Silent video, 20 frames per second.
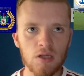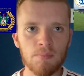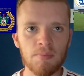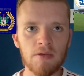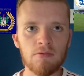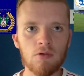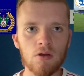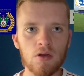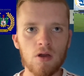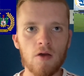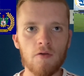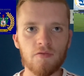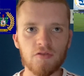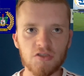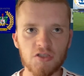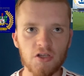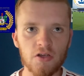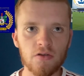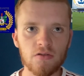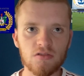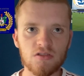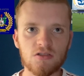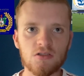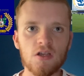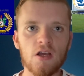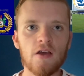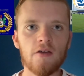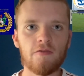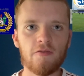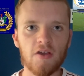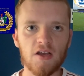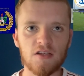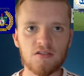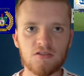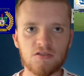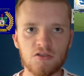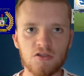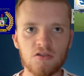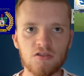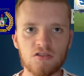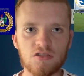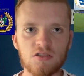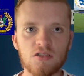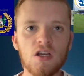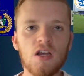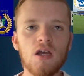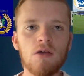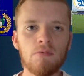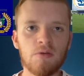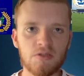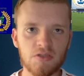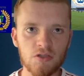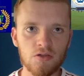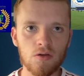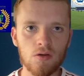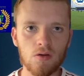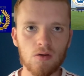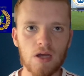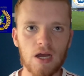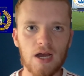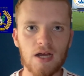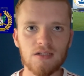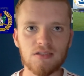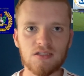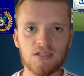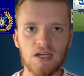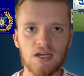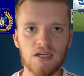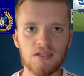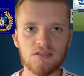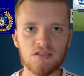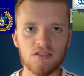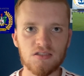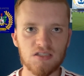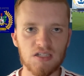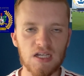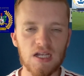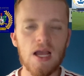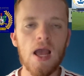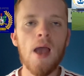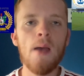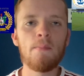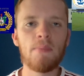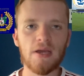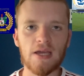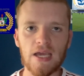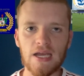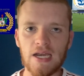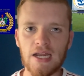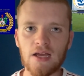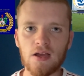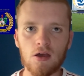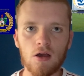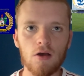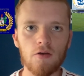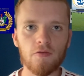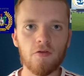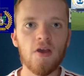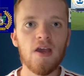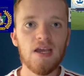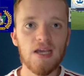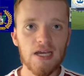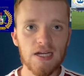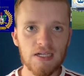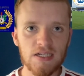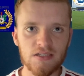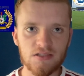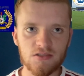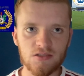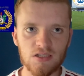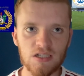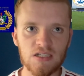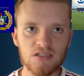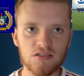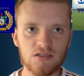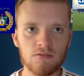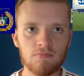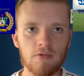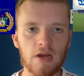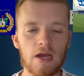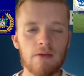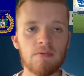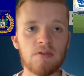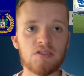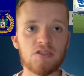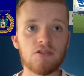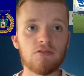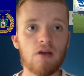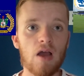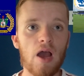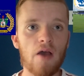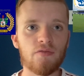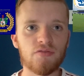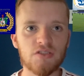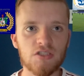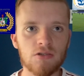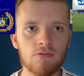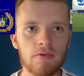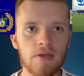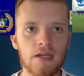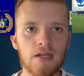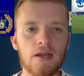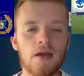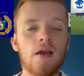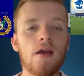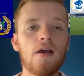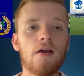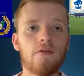be one of those fixtures we do look at the beginning of any season where we do have to win.